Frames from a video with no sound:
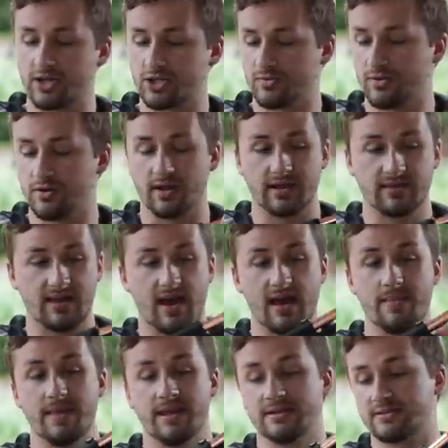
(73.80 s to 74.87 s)
I actually really like
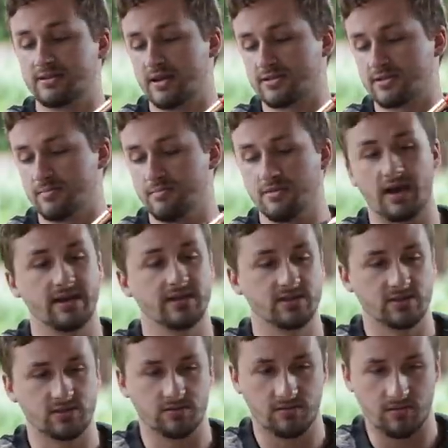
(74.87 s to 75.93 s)
that. And then it's got some
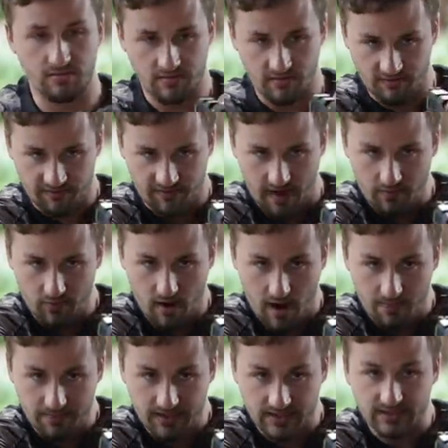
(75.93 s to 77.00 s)
nice fiber
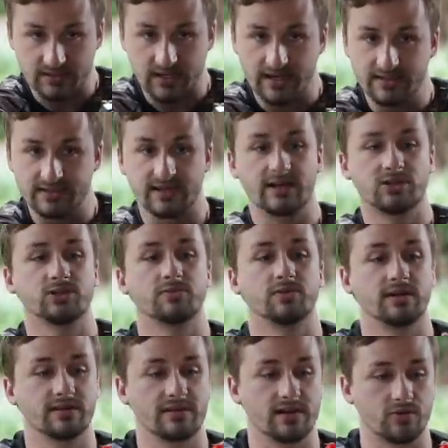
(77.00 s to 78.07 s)
optic sights. actually
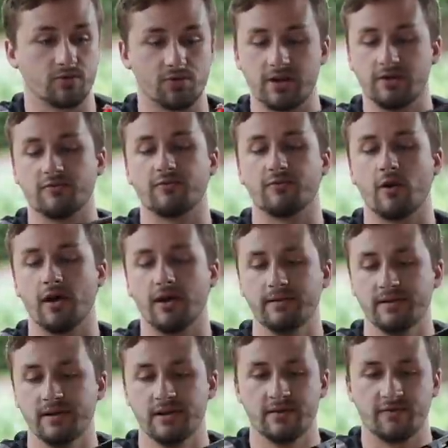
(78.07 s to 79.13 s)
really like that green front
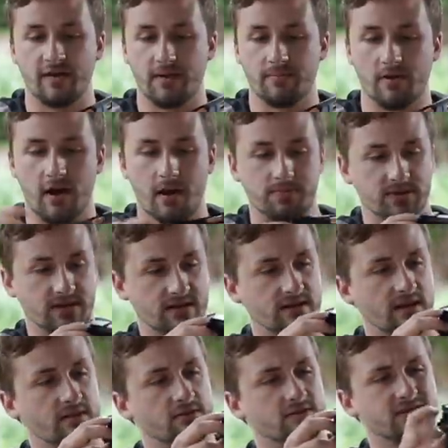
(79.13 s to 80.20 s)
fiber optic
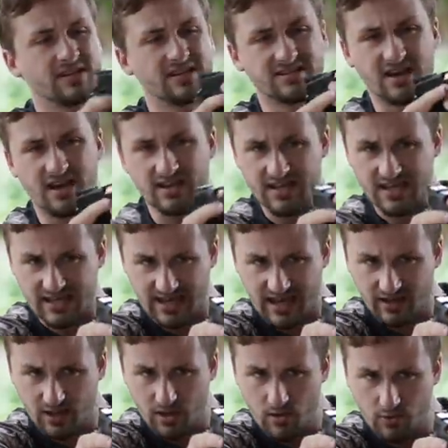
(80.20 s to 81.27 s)
and then looks like it's kind of
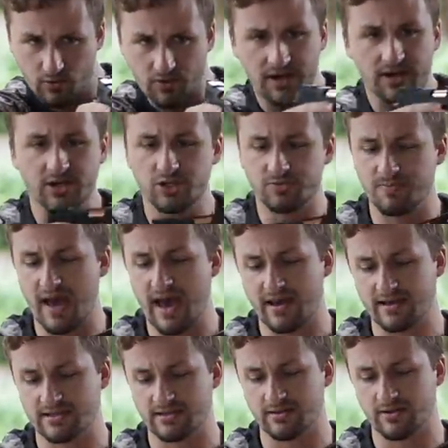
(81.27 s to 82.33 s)
yellow greenish
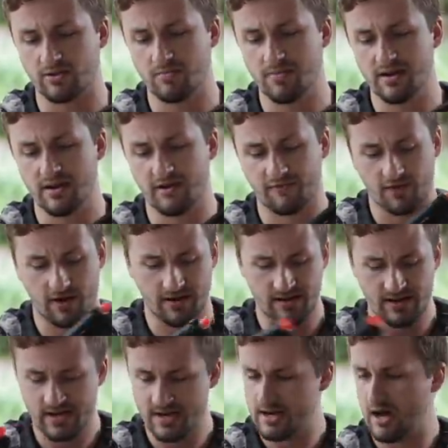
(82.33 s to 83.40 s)
back. It's a little bit different.
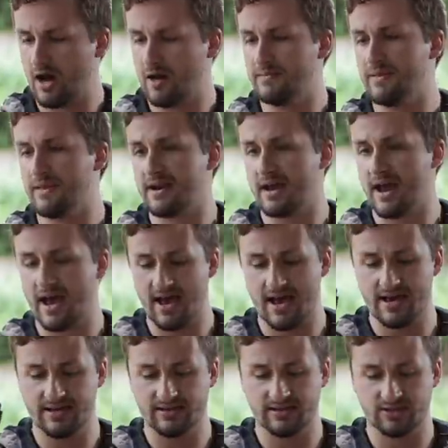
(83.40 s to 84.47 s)
Um, and then it
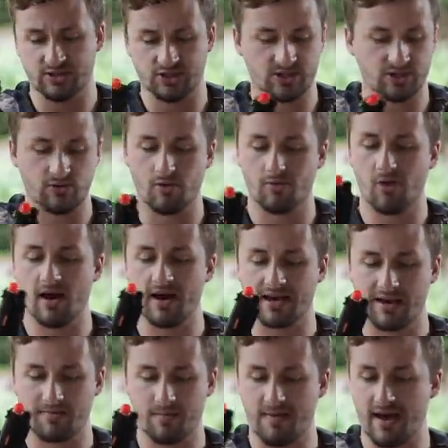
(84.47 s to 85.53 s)
has just a normal high
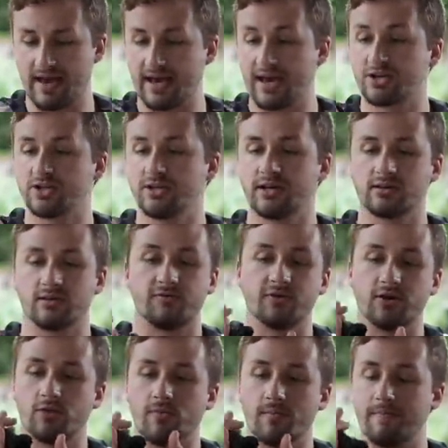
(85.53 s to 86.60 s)
cap mag. I actually like the
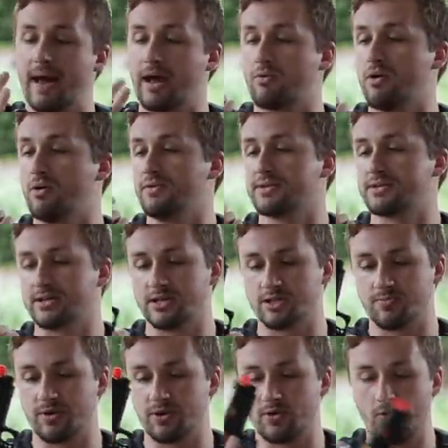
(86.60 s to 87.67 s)
flared with magwell on this. I think
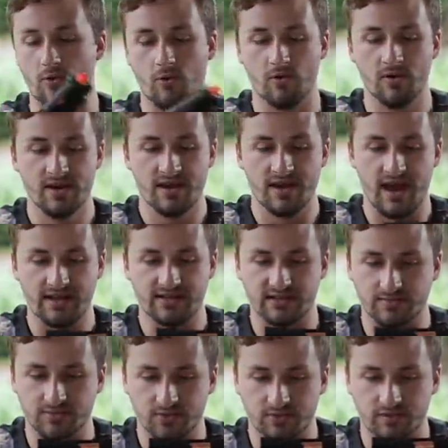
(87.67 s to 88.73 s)
it's pretty cool and
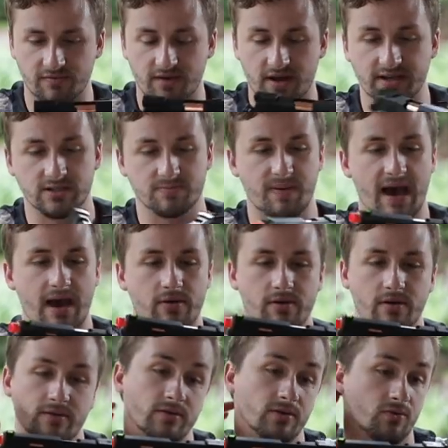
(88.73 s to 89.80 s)
some sort of nice
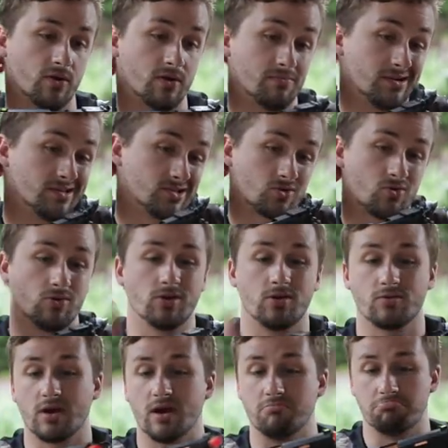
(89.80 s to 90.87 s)
pattern on the grip, but it's a cool
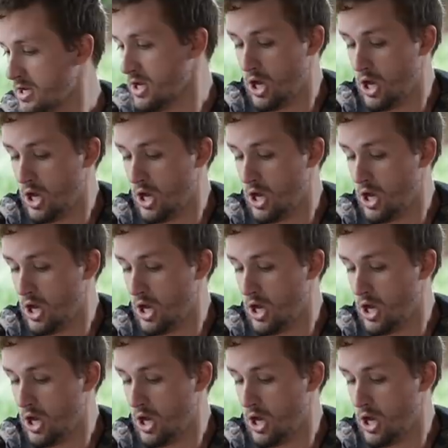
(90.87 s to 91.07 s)
little gun.